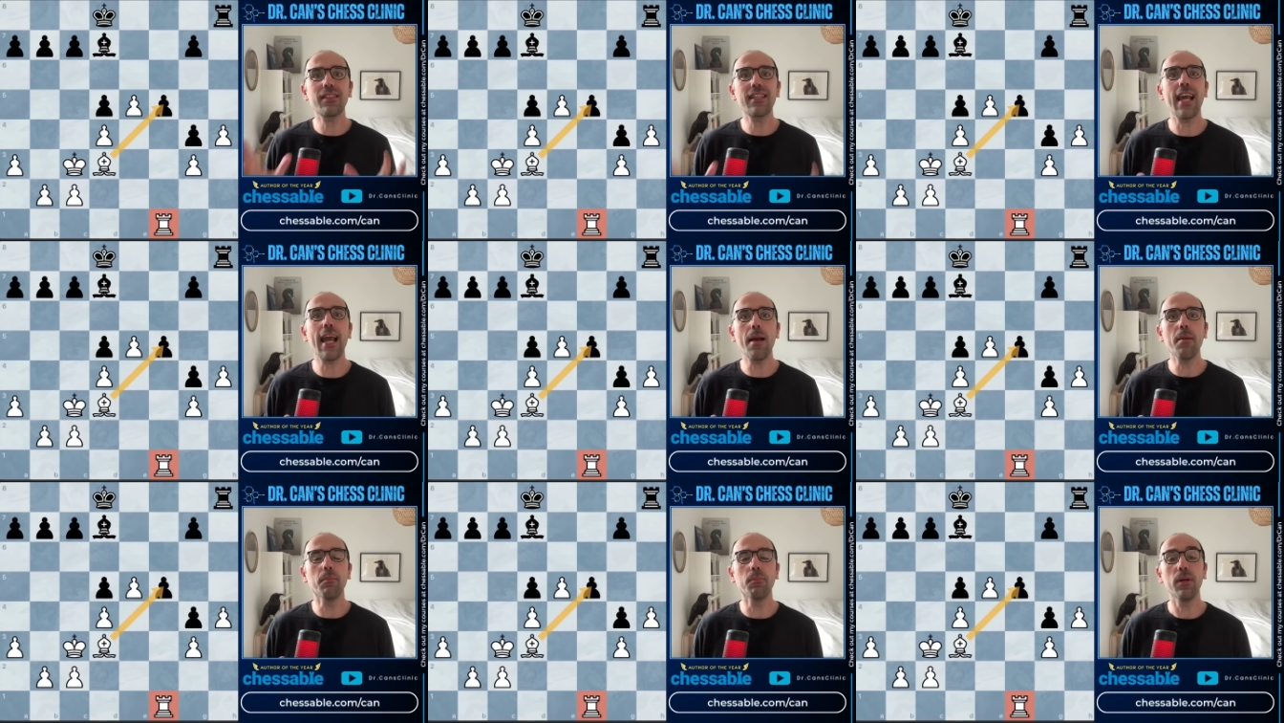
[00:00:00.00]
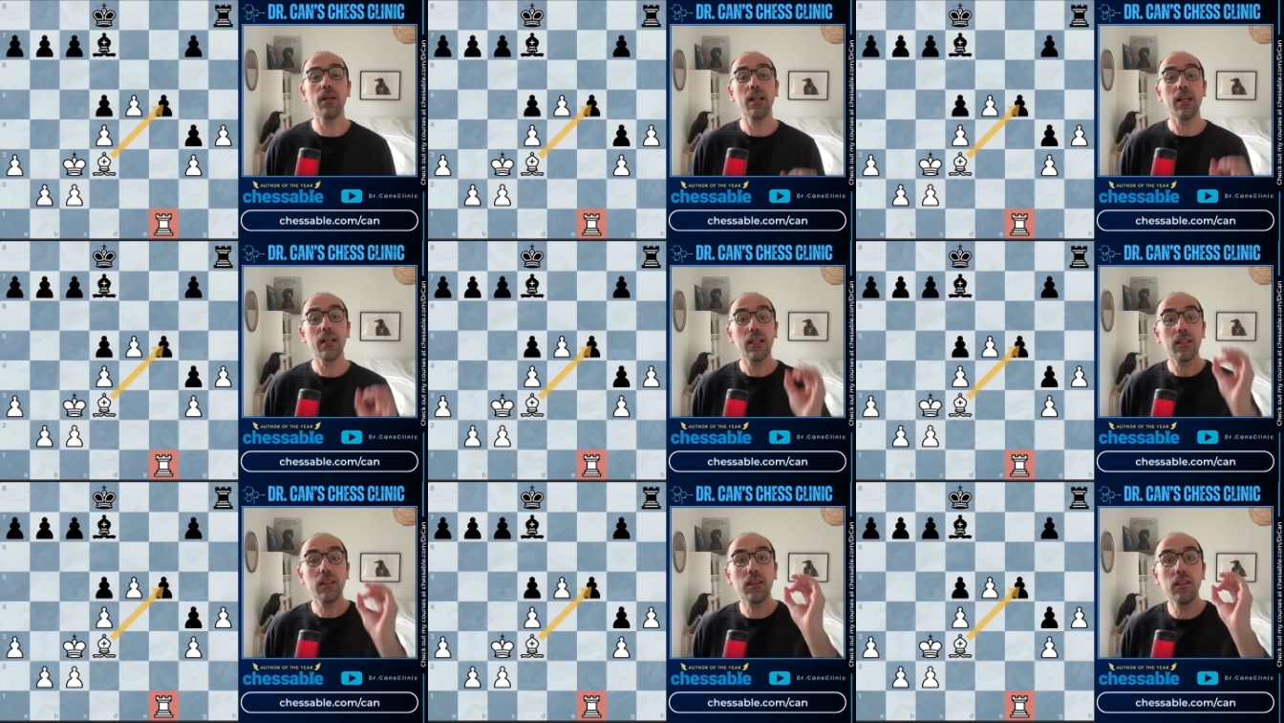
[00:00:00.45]
camp
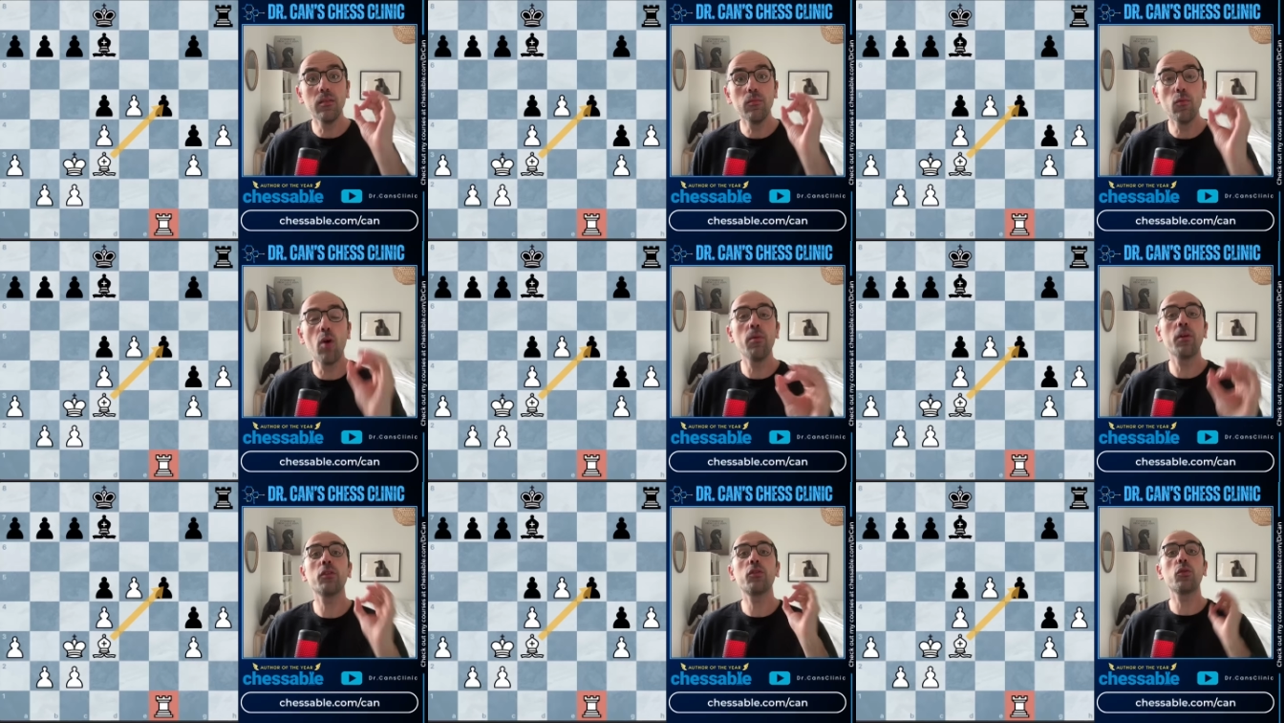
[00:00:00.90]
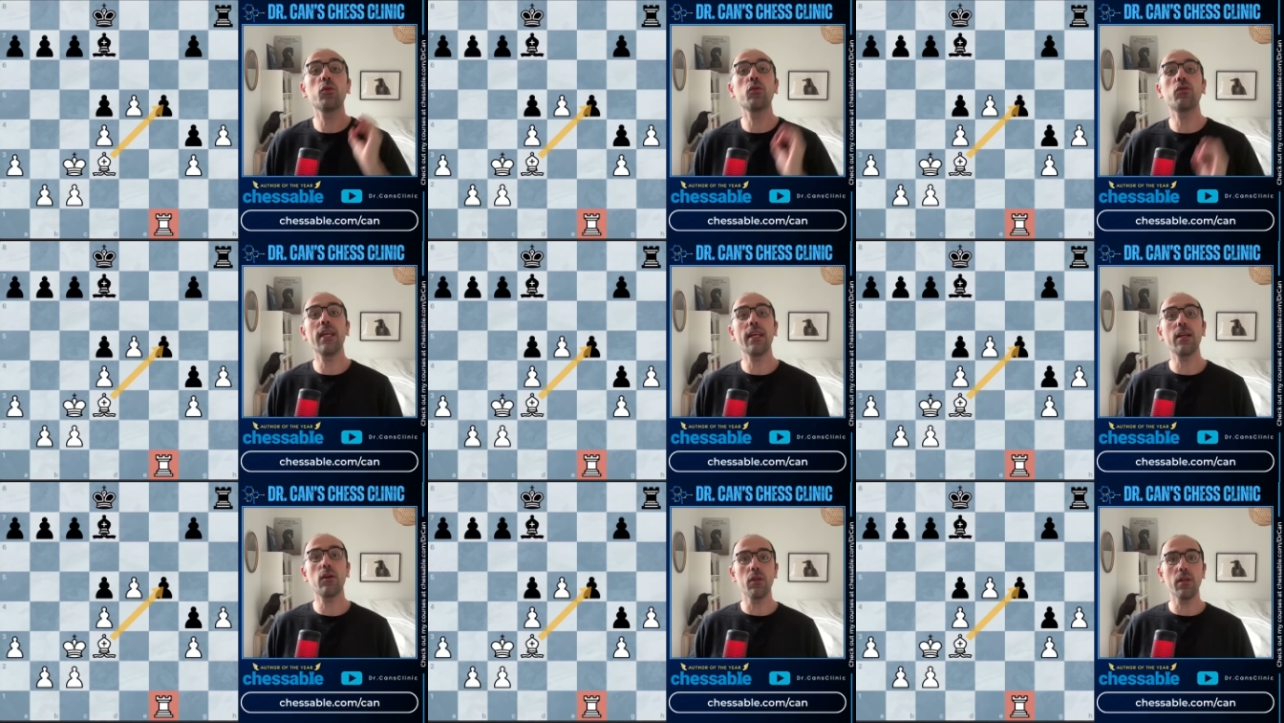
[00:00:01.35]
the moment you
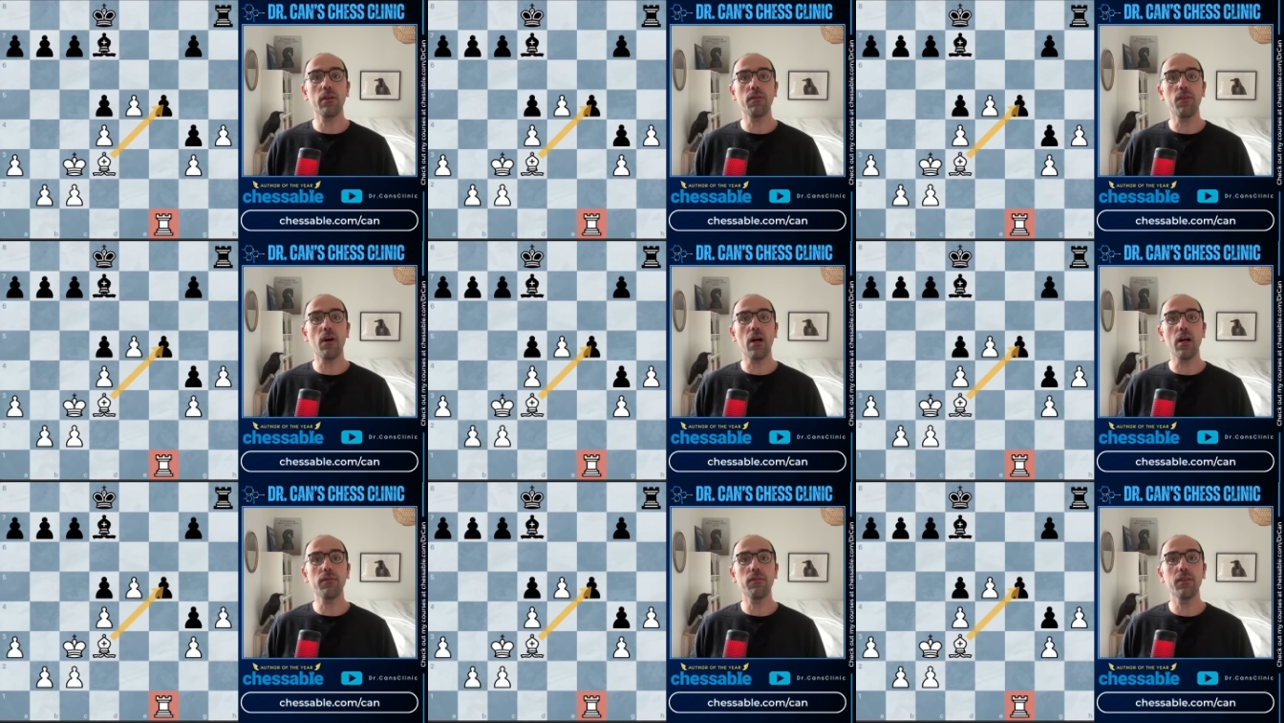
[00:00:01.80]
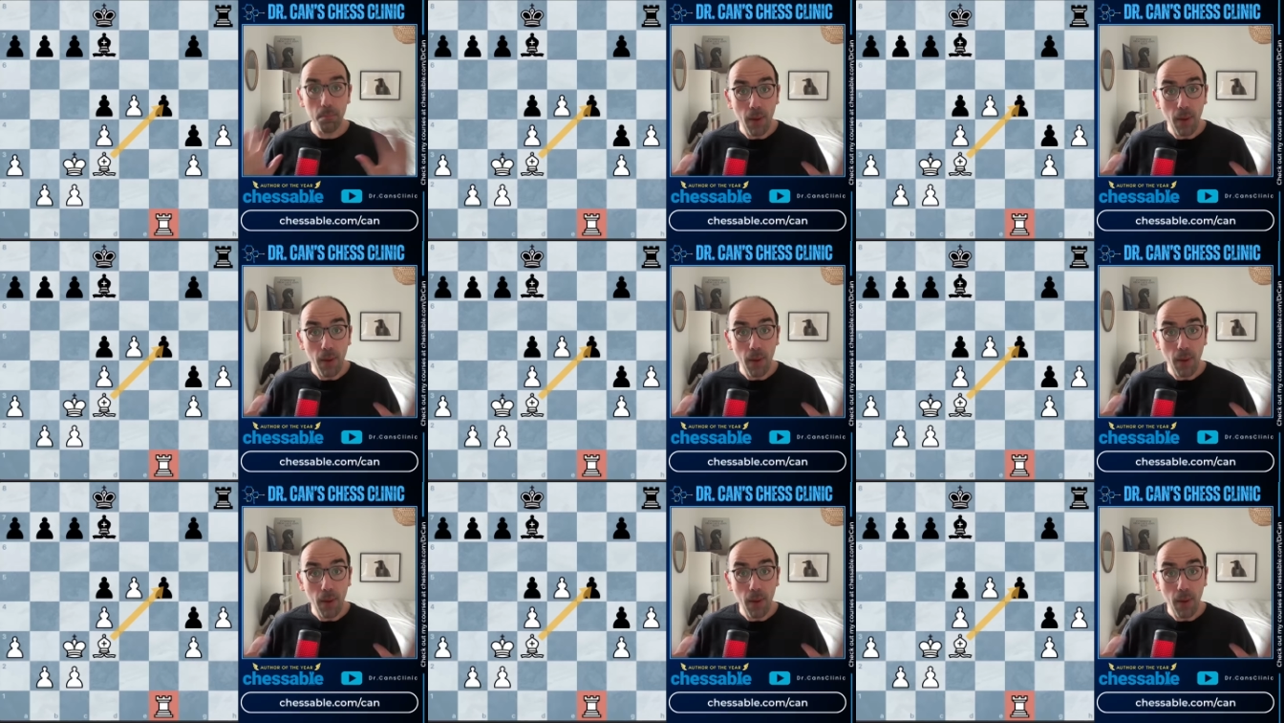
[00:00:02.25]
take on f5.